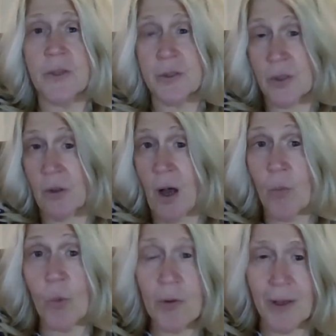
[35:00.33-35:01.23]
there's a lot
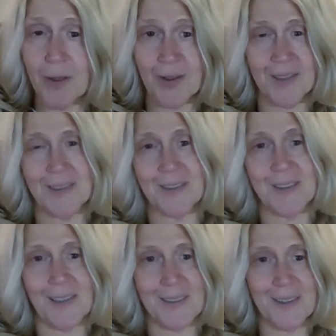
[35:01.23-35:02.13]
more that you can
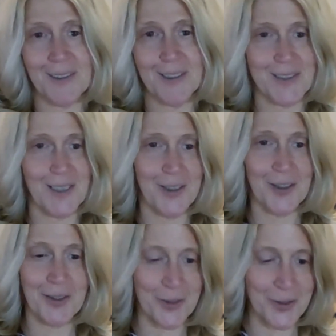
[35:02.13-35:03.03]
deduct because then
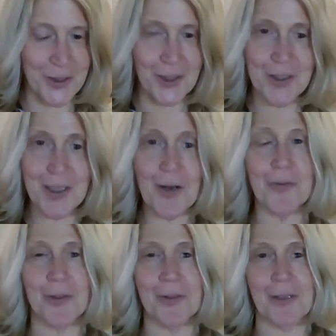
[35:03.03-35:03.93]
you're using your cell
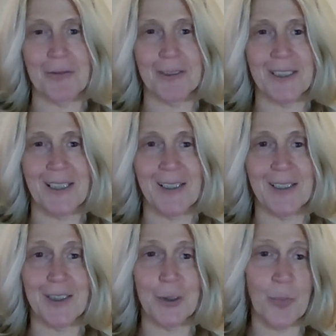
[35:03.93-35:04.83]
phone every day.
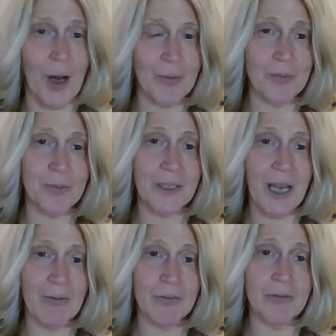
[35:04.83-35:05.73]
You probably
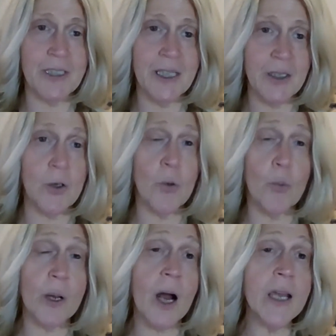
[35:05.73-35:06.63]
have a vehicle.
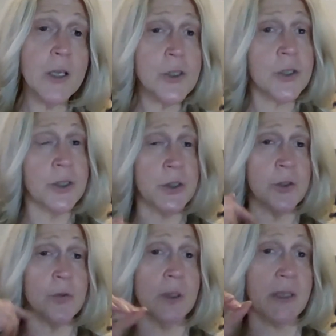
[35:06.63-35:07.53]
What I usually
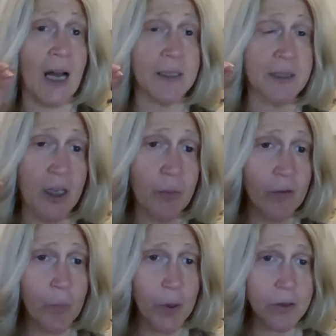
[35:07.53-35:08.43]
do with that type
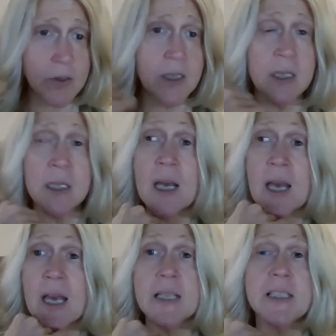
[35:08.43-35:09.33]
of person
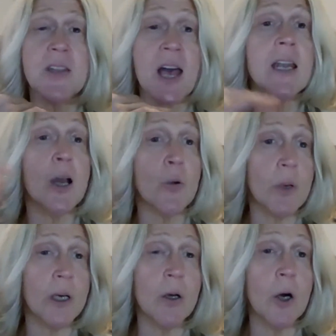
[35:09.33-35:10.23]
is then I
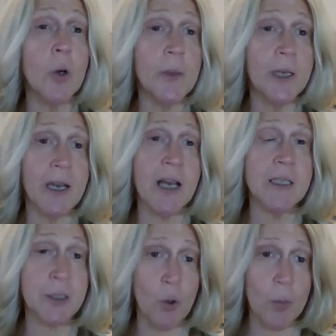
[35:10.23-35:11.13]
will open an
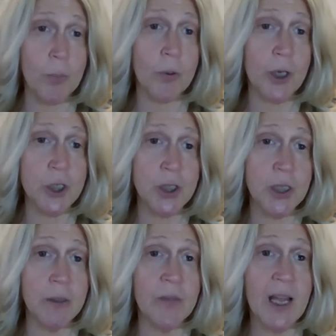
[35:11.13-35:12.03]
S
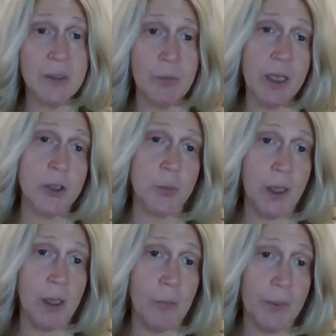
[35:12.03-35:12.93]
corporation as a
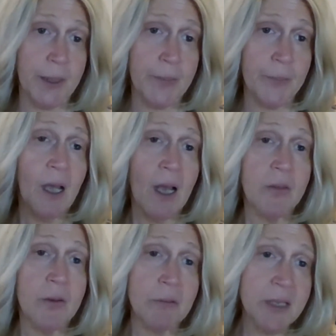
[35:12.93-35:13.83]
management company.
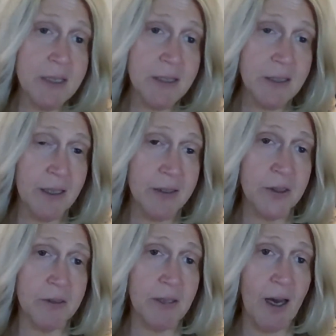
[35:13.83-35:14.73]
And the reason I
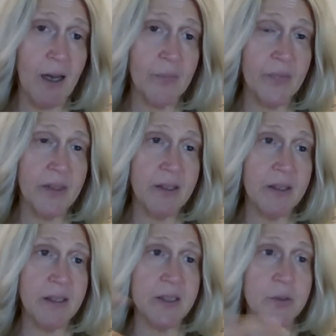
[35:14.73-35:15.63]
do that
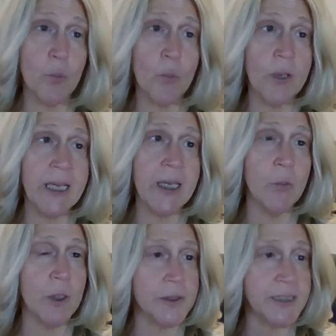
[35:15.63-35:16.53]
is we
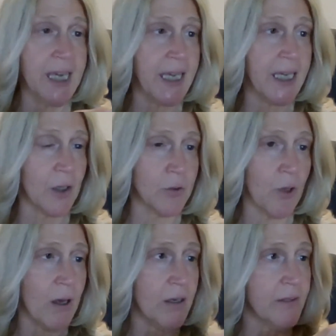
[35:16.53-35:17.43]
will take a
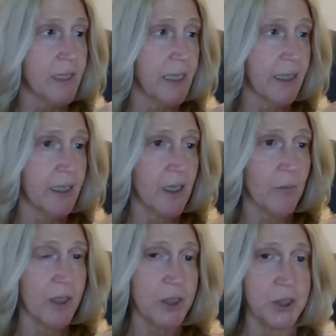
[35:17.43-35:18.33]
lot of the
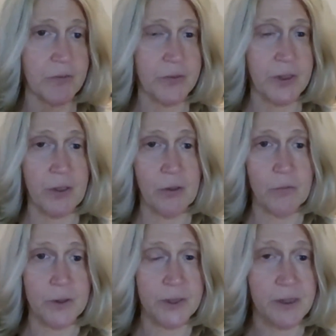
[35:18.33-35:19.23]
income and shift it
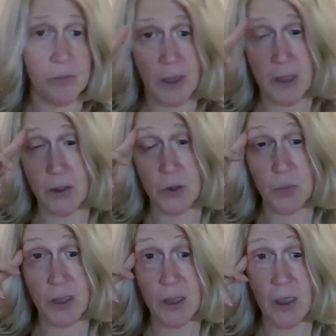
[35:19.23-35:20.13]
over to the
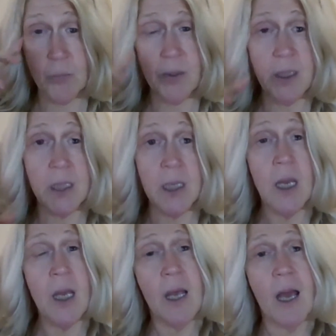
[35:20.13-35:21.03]
management company.
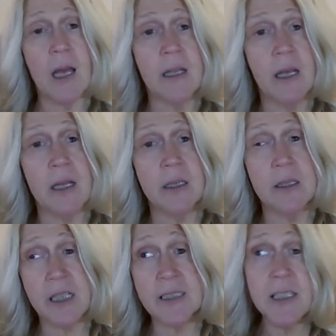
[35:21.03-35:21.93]
And then,
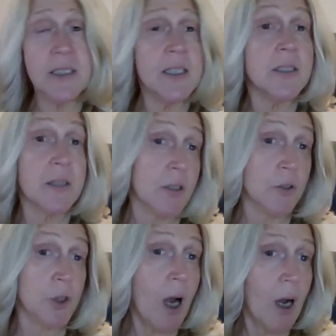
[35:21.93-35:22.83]
because this is their
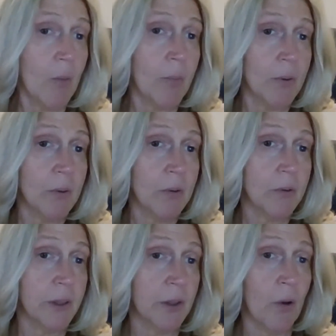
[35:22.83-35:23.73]
job,
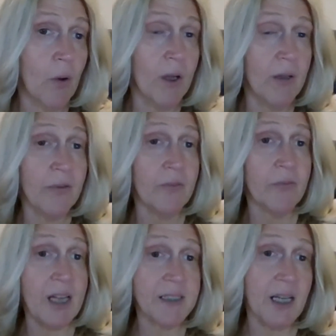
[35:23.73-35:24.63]
if
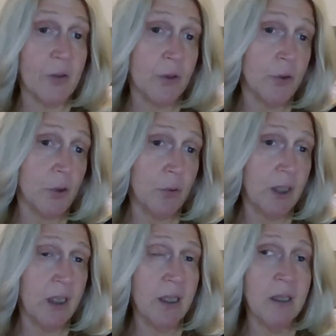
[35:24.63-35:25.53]
that's how they're
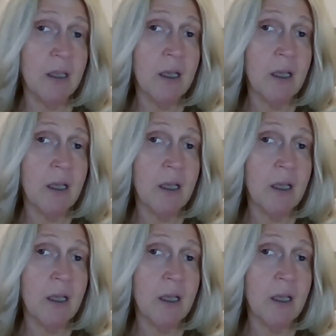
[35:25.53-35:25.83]
doing it,